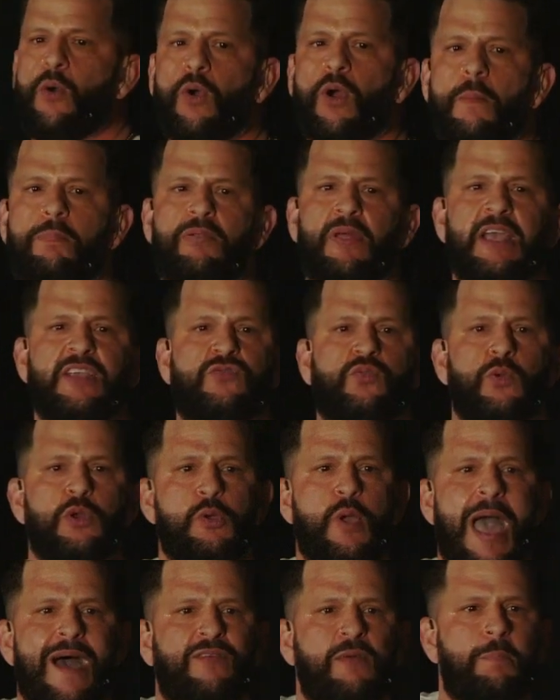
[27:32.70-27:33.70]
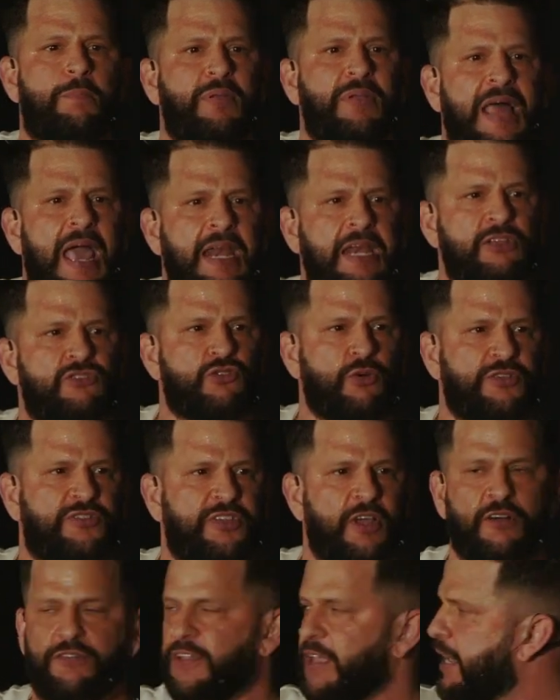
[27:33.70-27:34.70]
or a place when you haven't planted
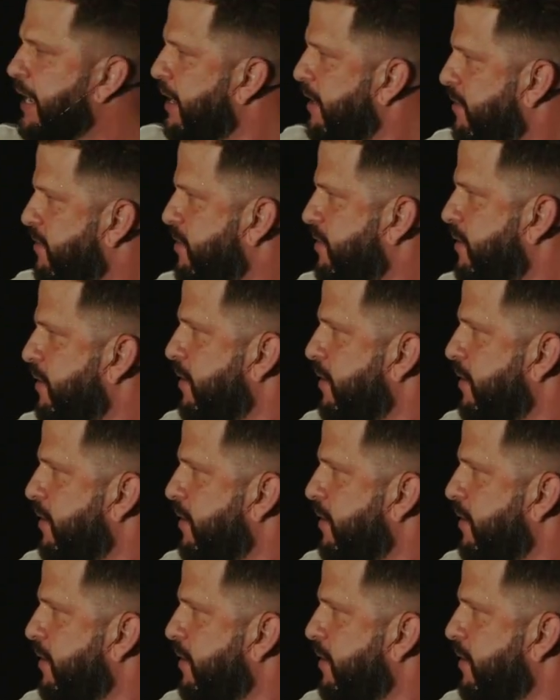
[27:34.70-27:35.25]
yourself in it.